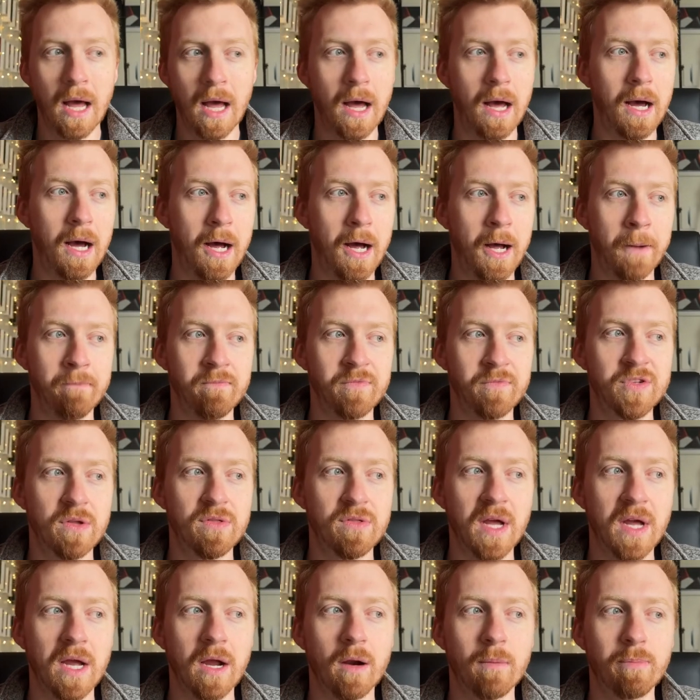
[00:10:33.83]
So
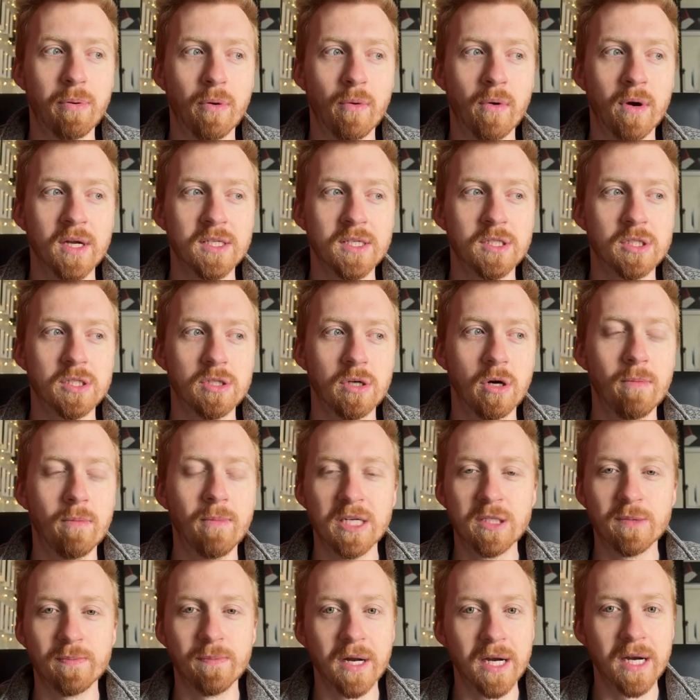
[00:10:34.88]
they are pouring so
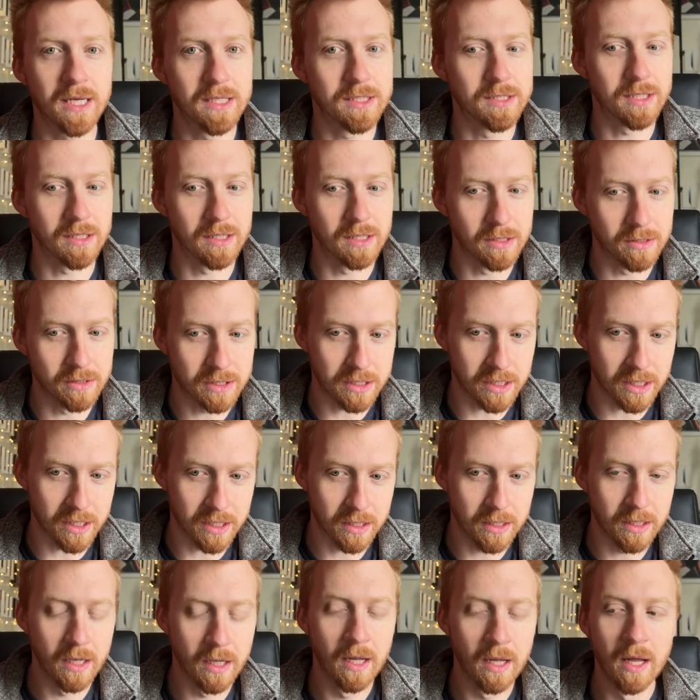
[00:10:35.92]
much money into
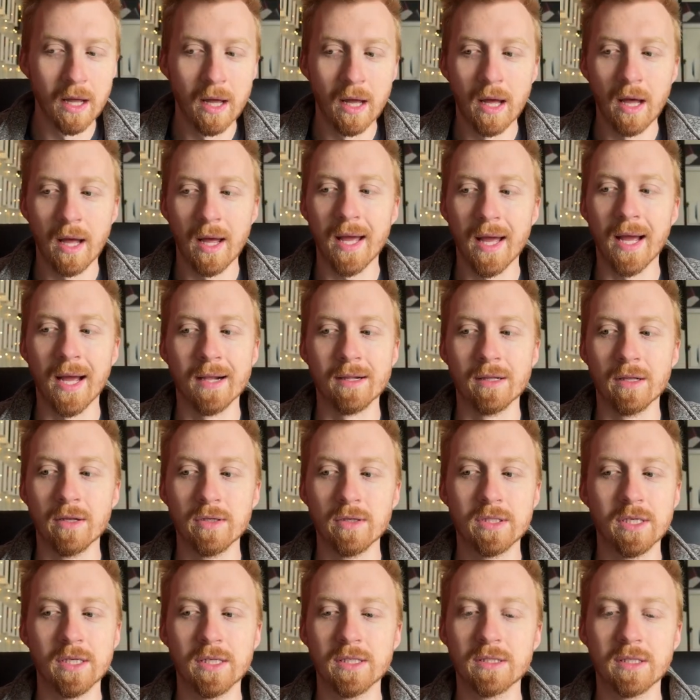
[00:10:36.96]
Lucid, and
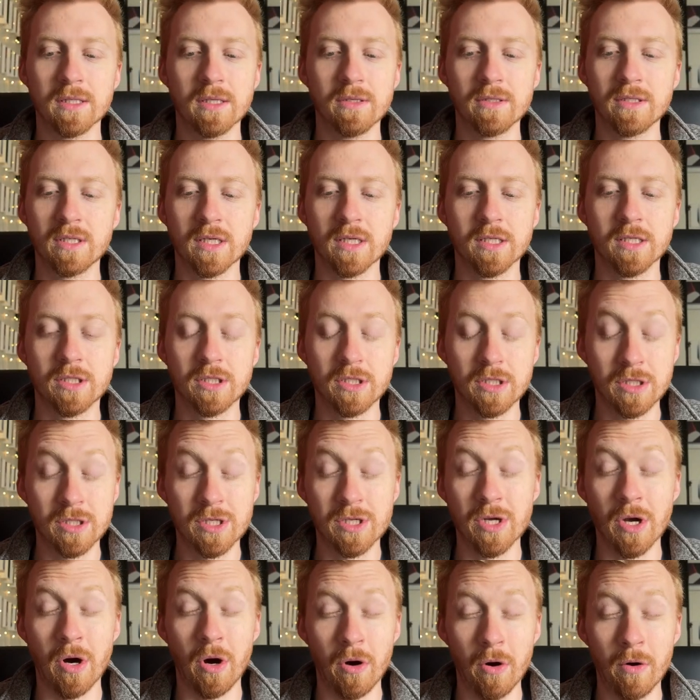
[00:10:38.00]
Lucid is losing
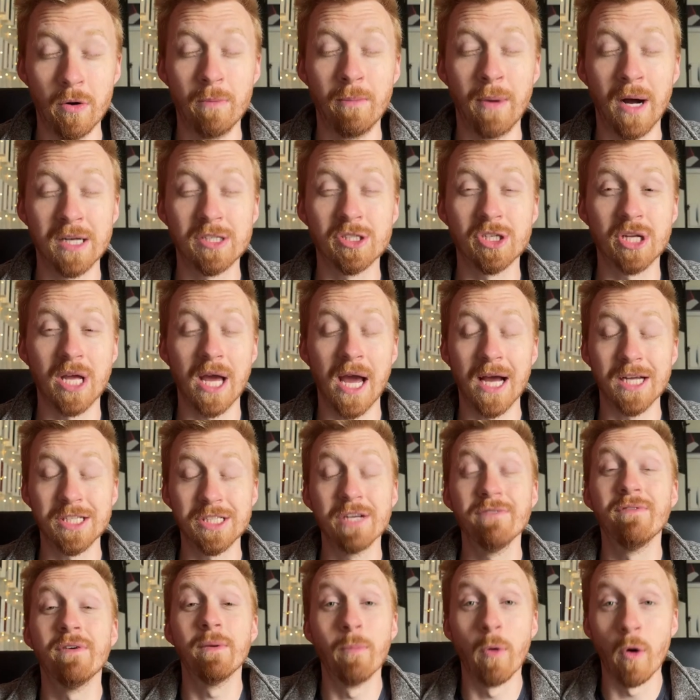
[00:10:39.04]
so much cash,
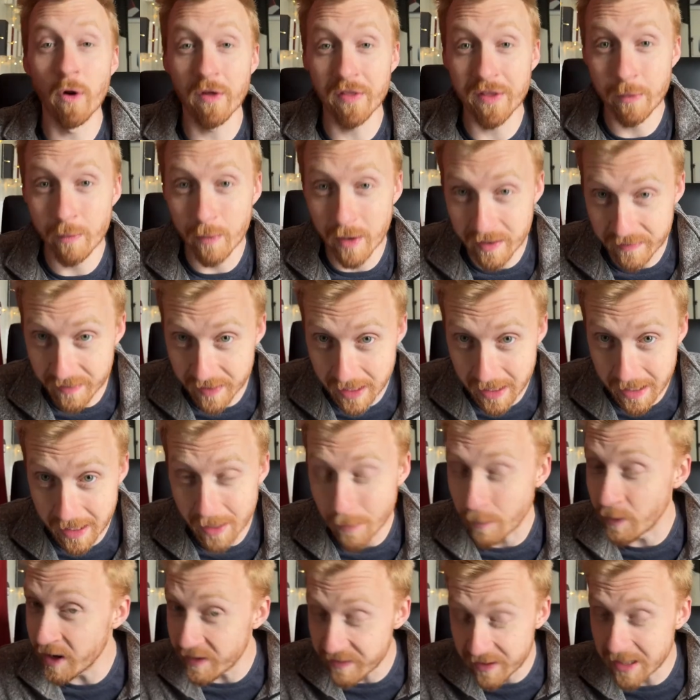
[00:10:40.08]
even more than Rivian.
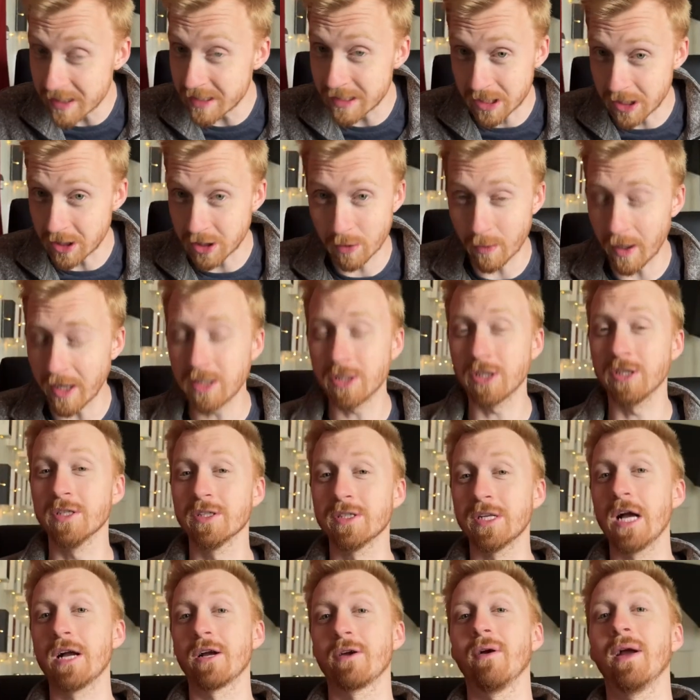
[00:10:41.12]
And Rivian's situation
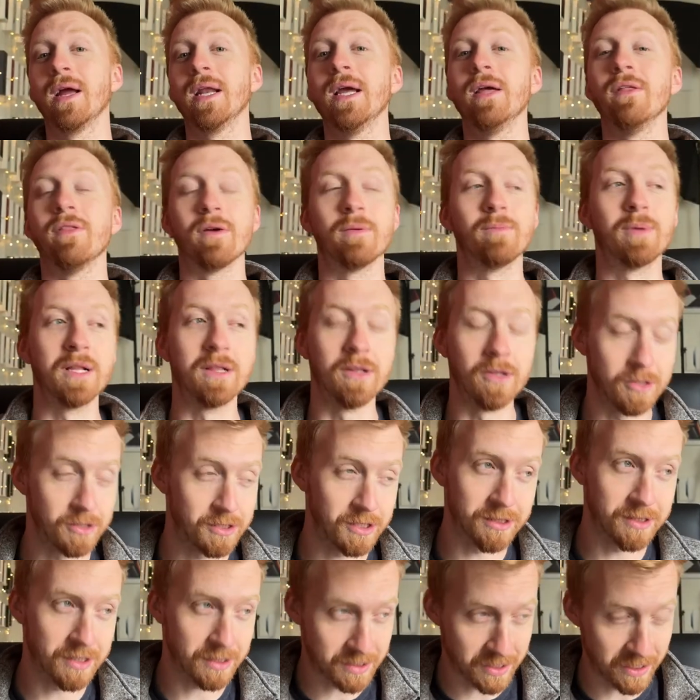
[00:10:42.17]
is not great either, but
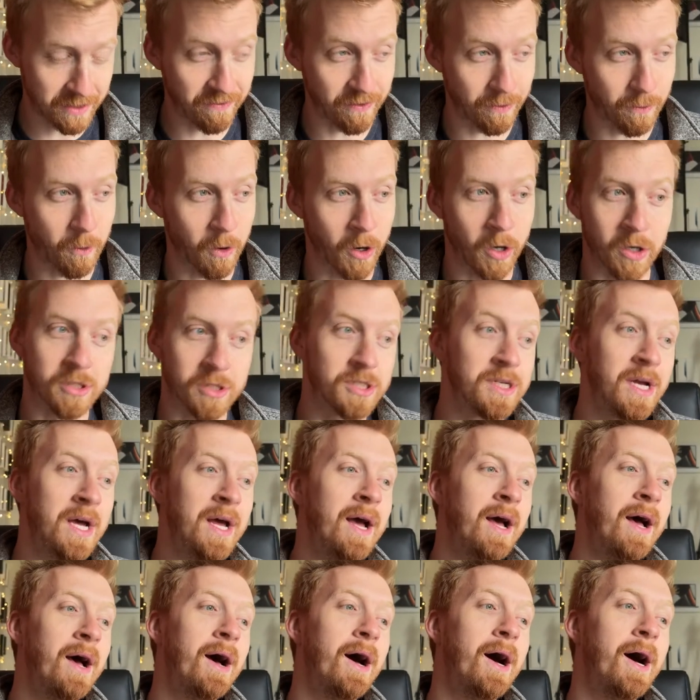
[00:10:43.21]
Lucid's is even worse.
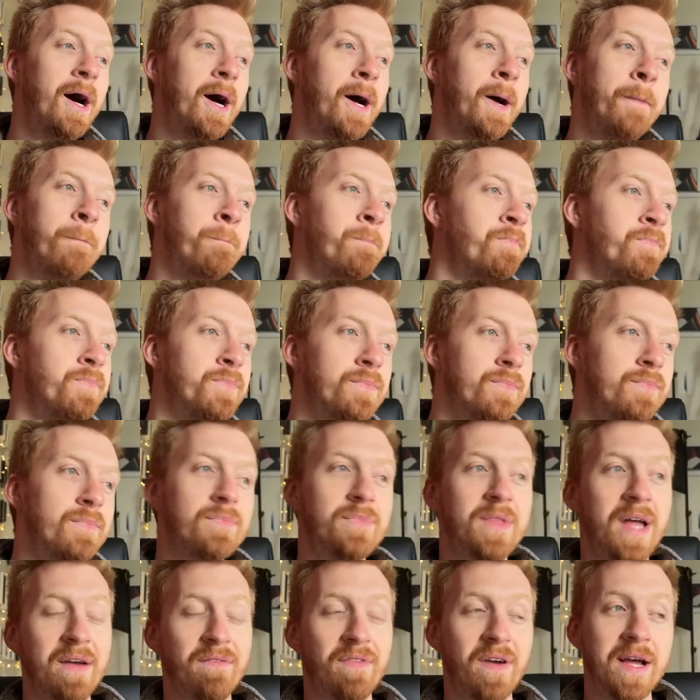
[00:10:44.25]

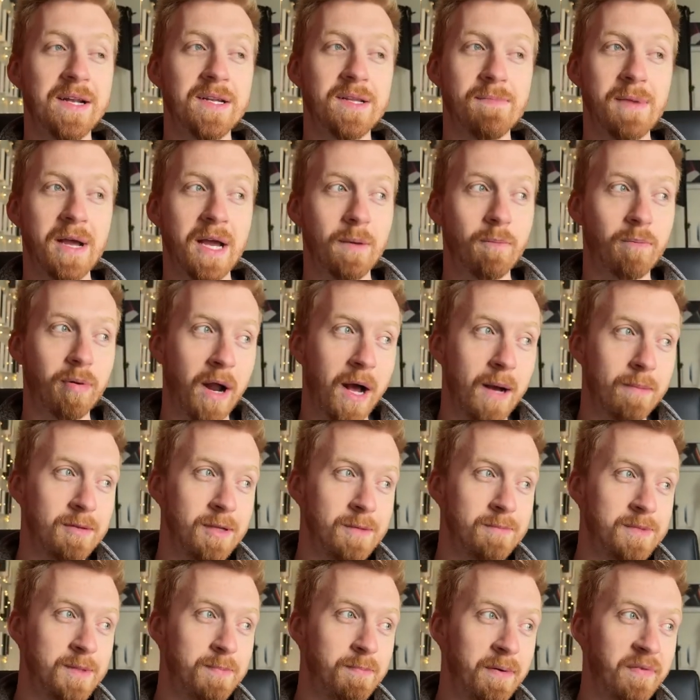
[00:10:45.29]
They've had demand
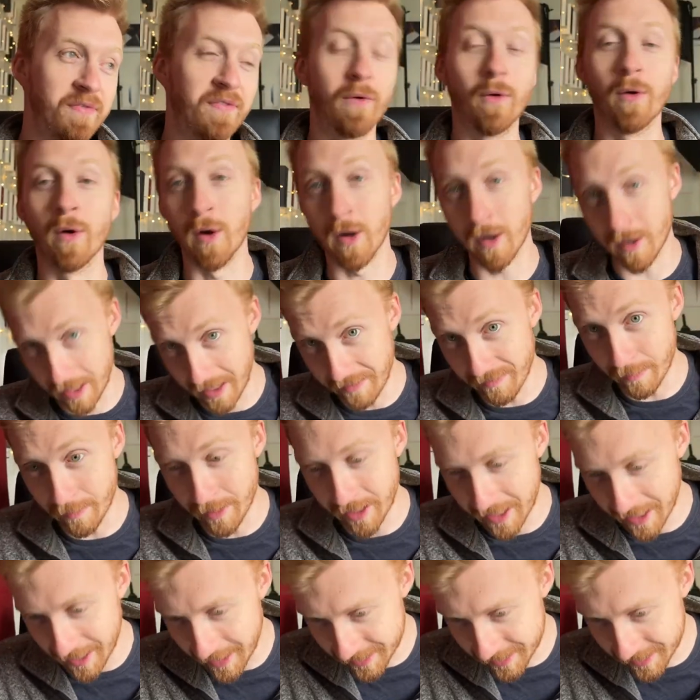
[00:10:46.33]
problems before everybody